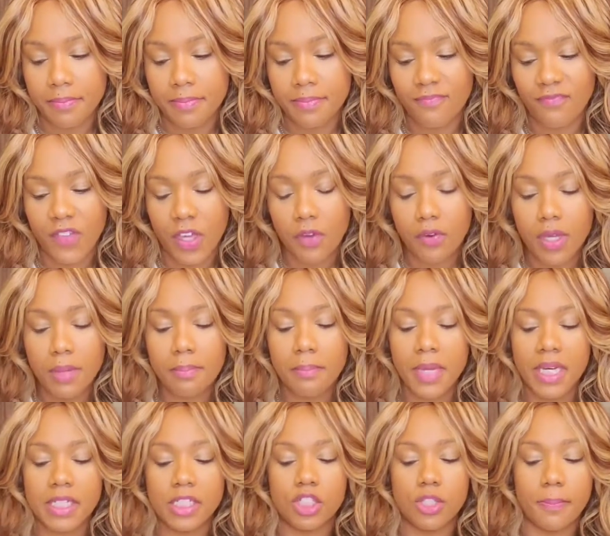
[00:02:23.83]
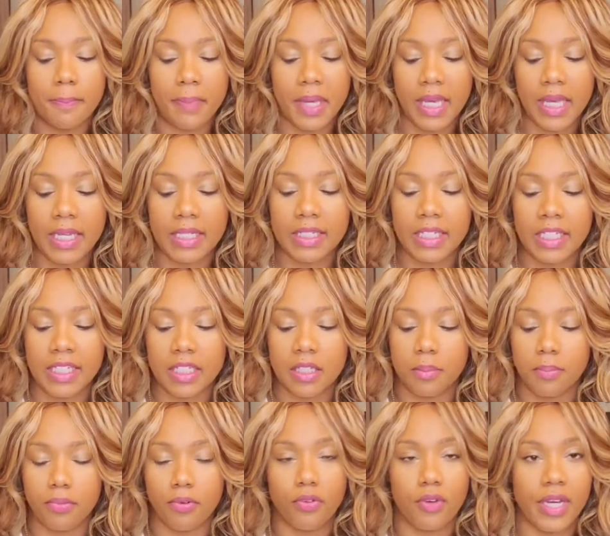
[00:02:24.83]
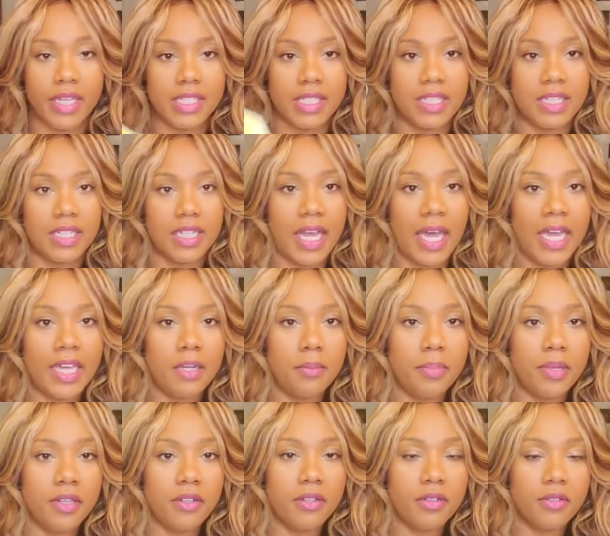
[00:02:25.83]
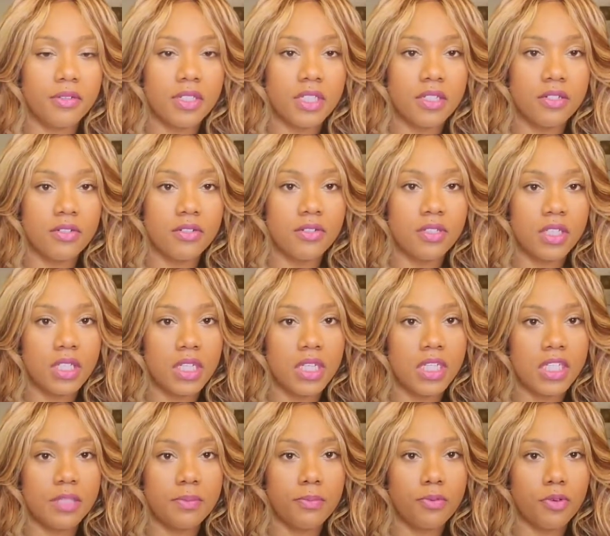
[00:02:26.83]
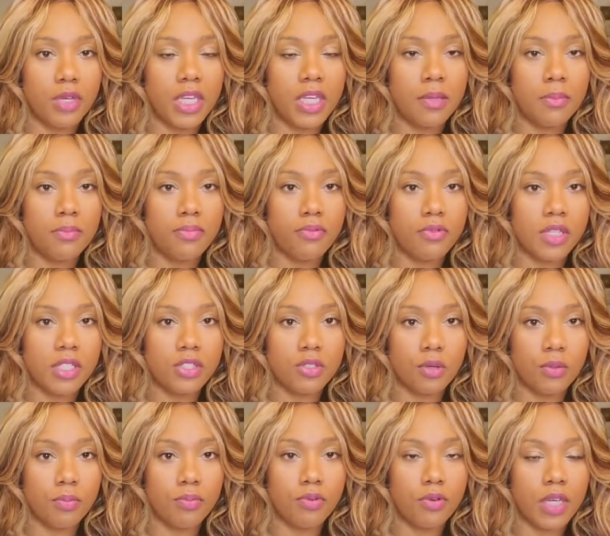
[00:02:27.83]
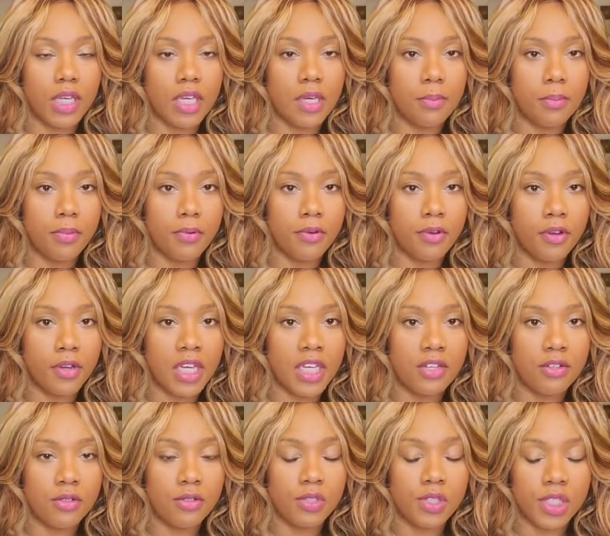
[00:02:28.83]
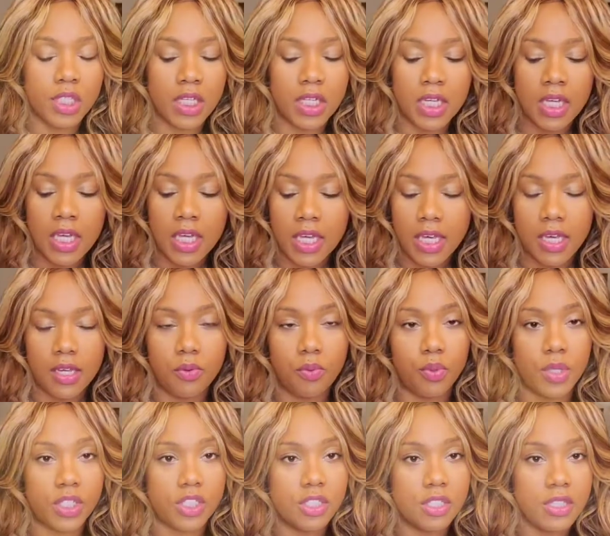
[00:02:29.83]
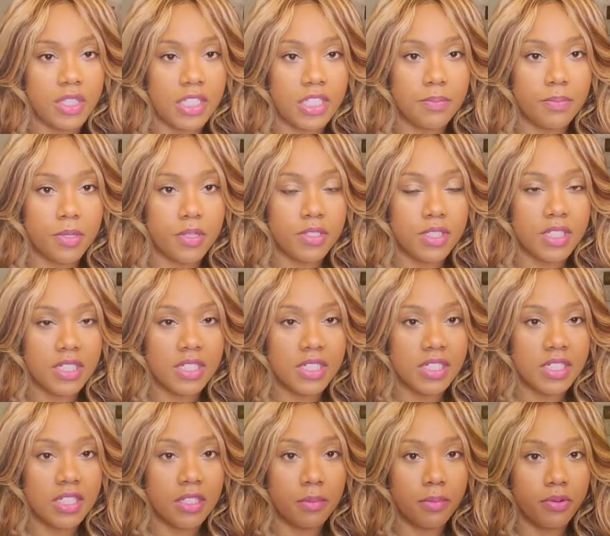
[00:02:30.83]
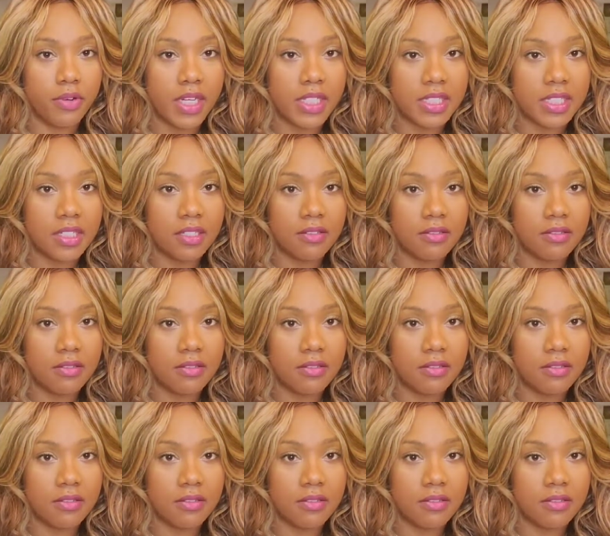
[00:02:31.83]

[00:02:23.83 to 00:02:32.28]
Very much being in the present. Nine of Pentacles energy is pre-Empress or pre-Emperor energy, in which this person is in the present.